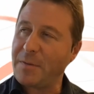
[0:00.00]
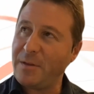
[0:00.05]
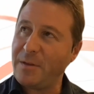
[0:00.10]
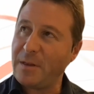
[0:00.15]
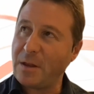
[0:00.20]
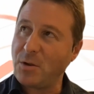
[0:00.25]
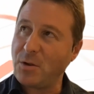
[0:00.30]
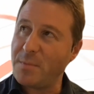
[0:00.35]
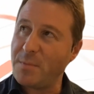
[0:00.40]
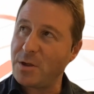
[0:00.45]
I think yeah.
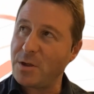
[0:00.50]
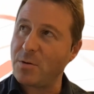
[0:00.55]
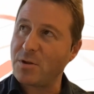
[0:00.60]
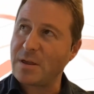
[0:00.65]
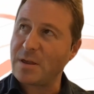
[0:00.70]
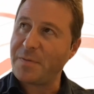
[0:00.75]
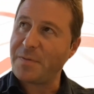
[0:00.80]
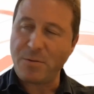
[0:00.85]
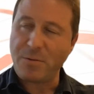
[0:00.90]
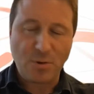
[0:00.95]
that you mentioned
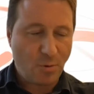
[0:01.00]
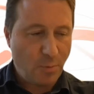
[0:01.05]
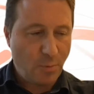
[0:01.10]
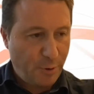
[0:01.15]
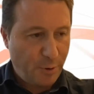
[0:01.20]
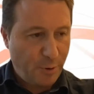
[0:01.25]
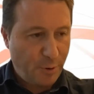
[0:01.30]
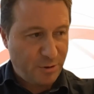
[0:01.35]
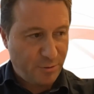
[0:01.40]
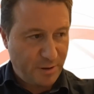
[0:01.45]
something super
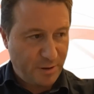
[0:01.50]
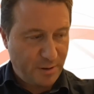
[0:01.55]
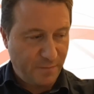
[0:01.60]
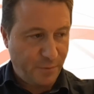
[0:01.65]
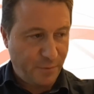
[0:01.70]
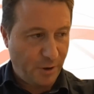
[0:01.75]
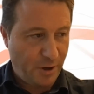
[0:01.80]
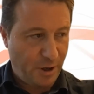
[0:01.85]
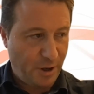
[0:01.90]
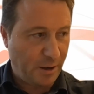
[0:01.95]
interesting
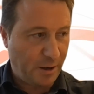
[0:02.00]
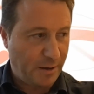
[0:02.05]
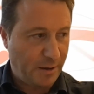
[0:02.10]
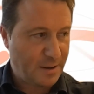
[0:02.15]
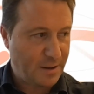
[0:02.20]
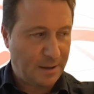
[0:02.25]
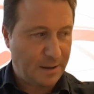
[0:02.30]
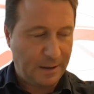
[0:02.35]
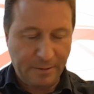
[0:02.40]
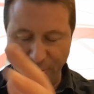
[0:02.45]
for the audience
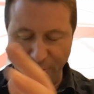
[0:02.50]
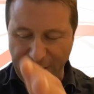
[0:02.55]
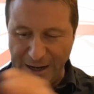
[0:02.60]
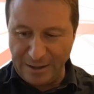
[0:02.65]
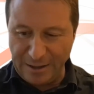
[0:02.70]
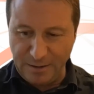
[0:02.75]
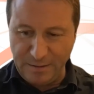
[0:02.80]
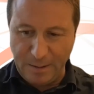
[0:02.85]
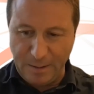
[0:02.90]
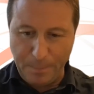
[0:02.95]

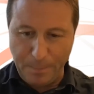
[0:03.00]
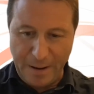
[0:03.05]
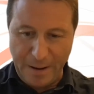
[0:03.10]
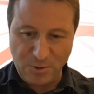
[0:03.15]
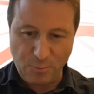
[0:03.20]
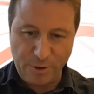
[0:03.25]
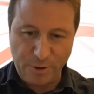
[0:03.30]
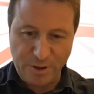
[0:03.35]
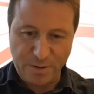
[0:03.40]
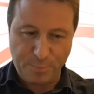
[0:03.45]
regarding the
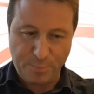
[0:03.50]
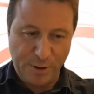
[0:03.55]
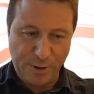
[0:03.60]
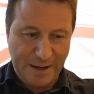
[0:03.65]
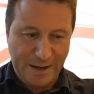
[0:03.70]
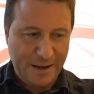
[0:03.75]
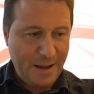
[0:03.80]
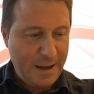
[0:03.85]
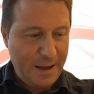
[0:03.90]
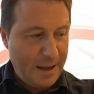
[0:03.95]
password spray
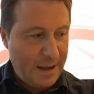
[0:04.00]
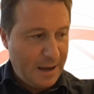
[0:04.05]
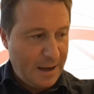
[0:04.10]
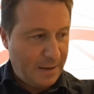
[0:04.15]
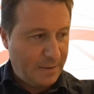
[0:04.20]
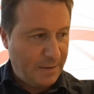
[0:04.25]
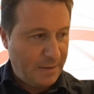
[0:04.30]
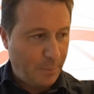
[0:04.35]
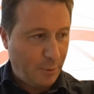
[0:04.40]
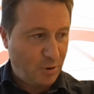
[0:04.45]
and
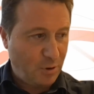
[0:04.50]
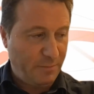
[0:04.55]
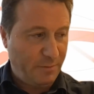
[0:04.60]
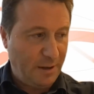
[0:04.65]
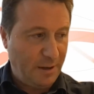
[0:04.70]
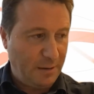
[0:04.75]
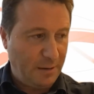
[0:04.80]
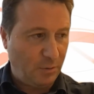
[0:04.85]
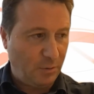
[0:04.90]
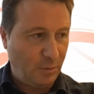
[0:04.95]
the
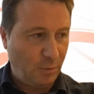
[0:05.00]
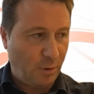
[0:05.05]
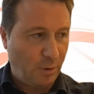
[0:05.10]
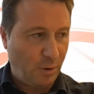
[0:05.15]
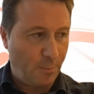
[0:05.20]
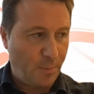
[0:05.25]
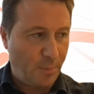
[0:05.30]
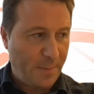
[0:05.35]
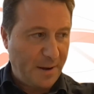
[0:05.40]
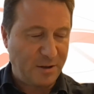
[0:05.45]
possibility to
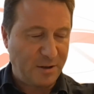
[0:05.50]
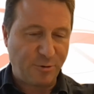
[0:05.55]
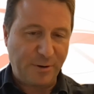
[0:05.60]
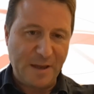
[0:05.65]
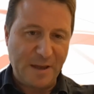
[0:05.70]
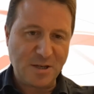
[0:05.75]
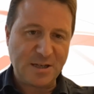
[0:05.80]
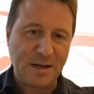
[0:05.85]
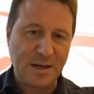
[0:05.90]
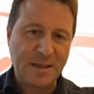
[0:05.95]
compromise
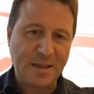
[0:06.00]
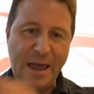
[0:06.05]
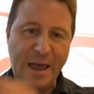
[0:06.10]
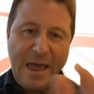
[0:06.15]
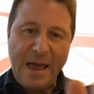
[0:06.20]
credentials.